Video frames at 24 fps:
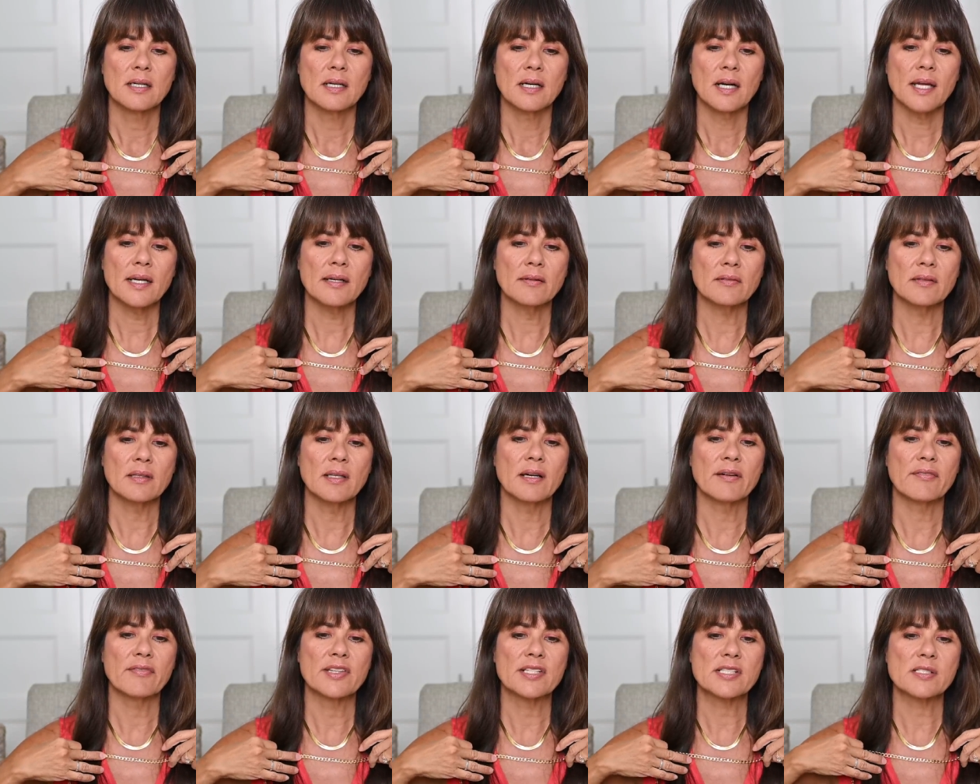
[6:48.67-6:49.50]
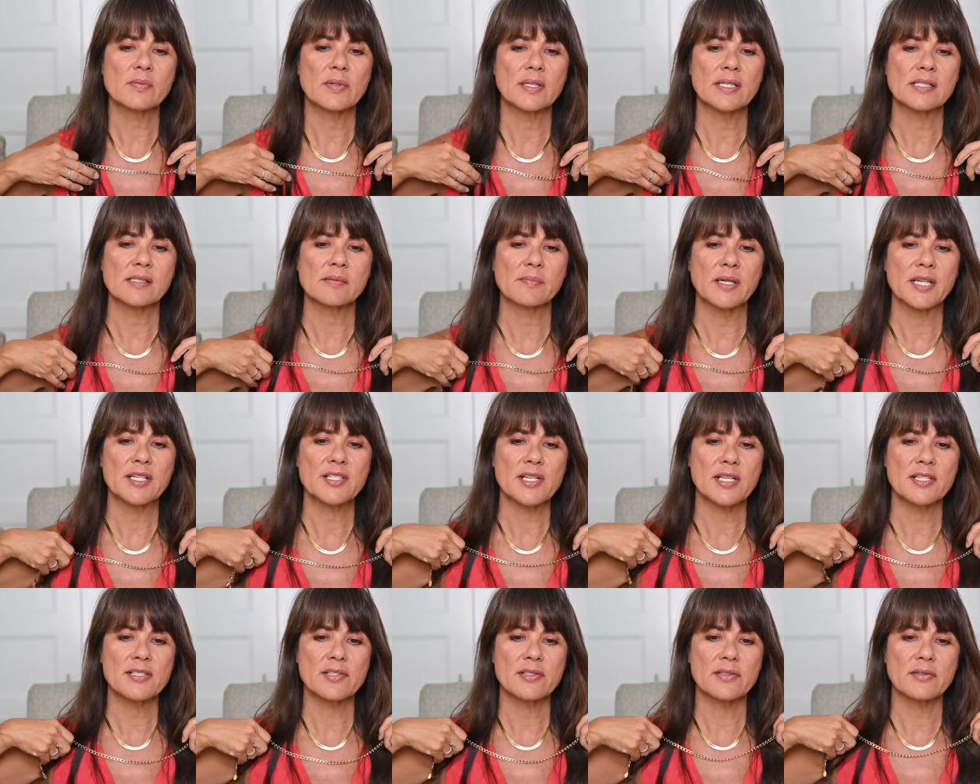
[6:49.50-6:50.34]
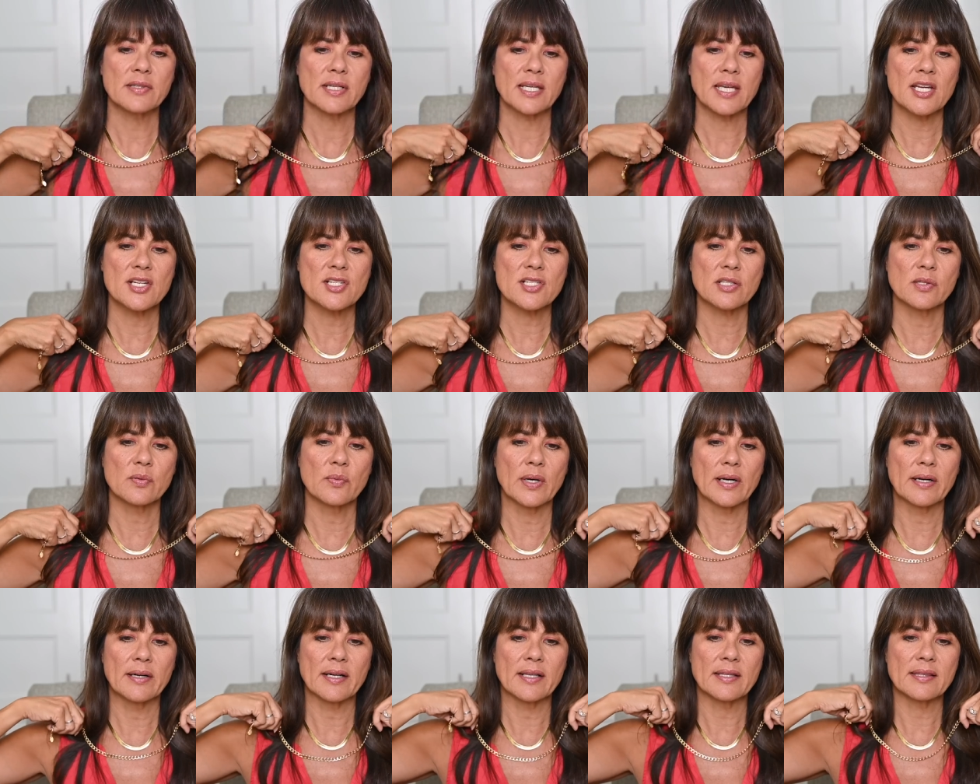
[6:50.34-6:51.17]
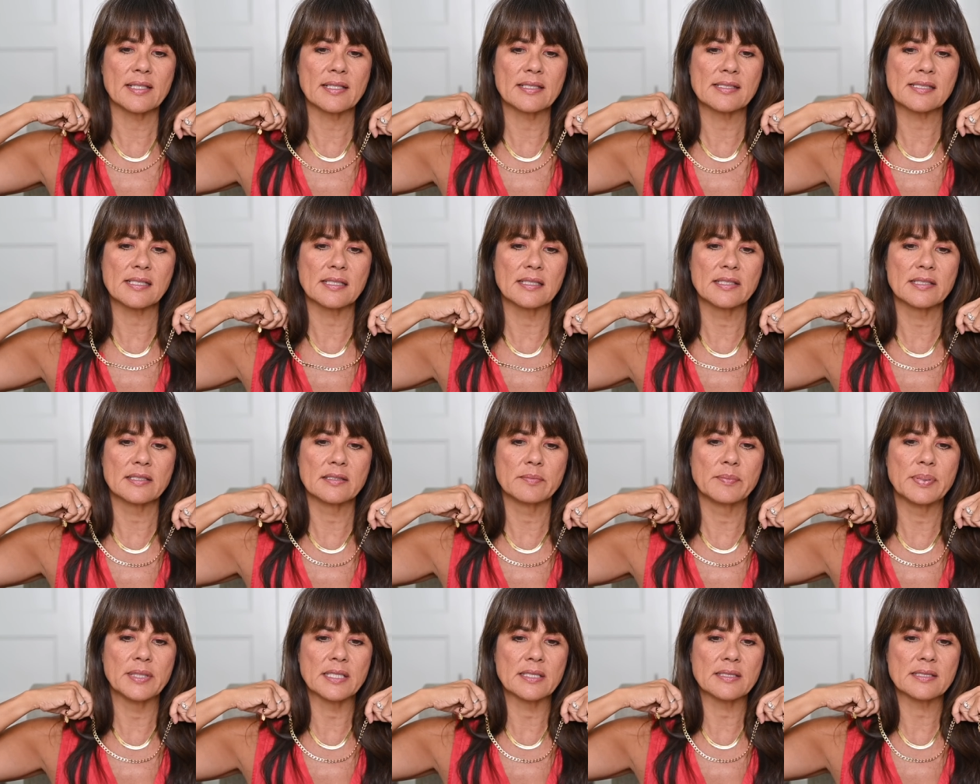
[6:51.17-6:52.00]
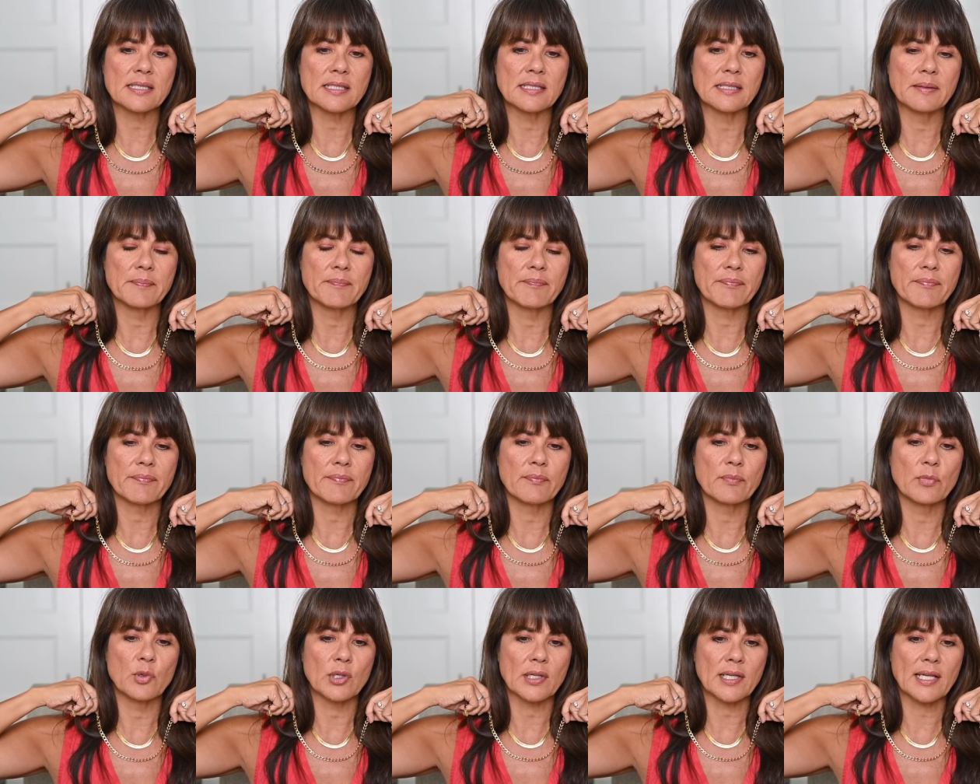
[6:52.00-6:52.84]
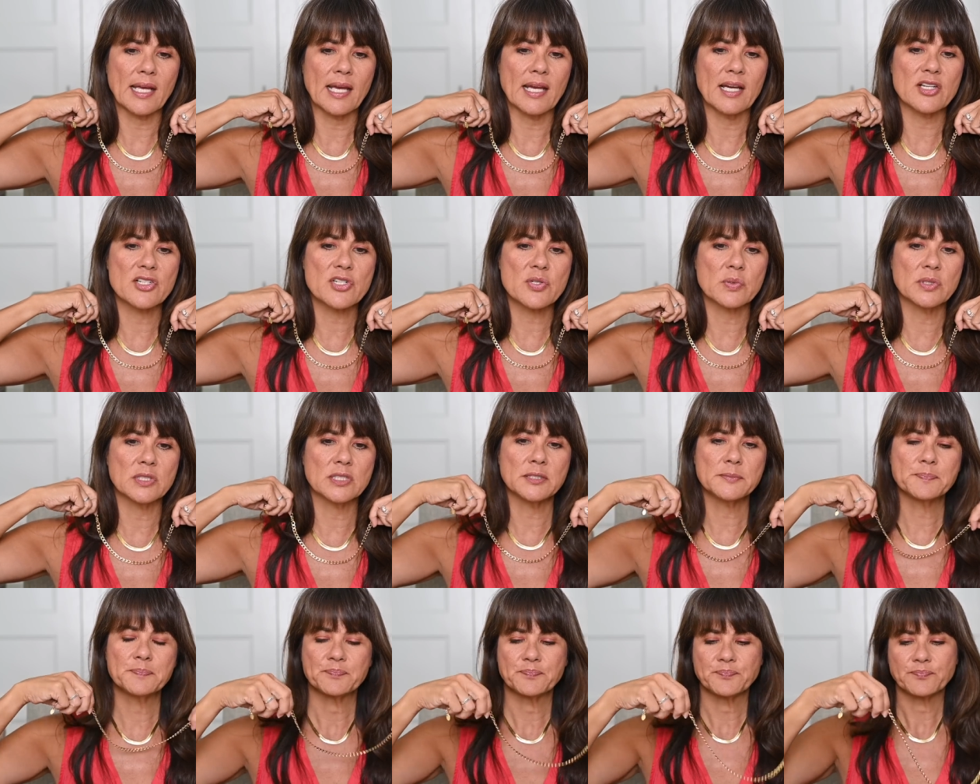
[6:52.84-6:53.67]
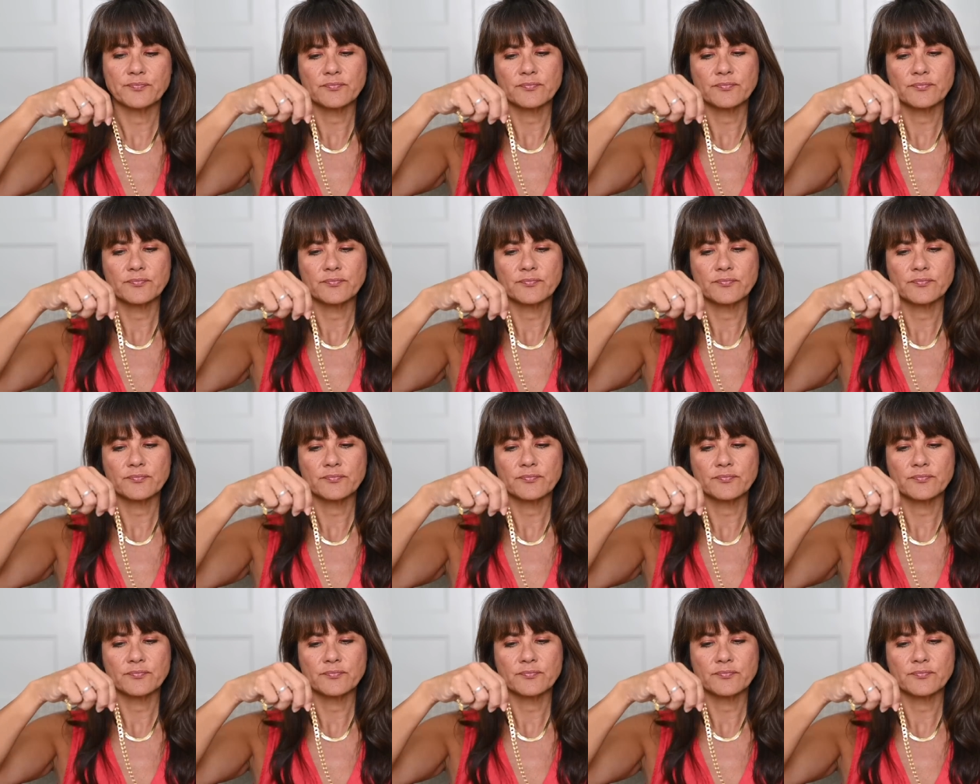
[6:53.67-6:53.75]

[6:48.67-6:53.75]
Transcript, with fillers: I don't love this one as much. I do occasionally wear it. I think it's a little bit um, more casual.